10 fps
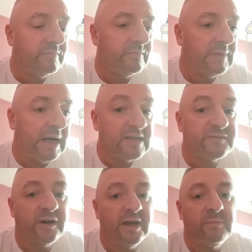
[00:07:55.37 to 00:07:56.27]
ask
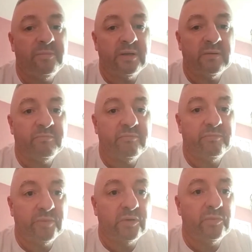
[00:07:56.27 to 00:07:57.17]
for help,
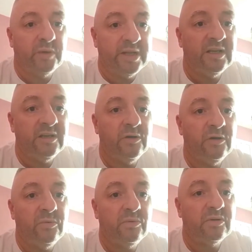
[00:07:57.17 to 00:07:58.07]
but when you
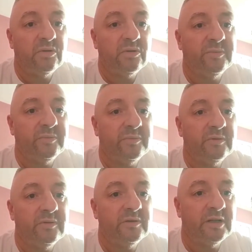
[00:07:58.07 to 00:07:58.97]
do ask
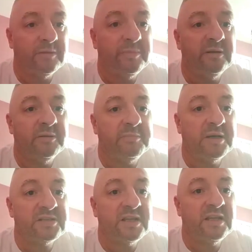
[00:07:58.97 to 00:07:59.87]
for help,
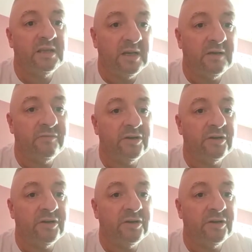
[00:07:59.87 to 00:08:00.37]
it'll be the best thing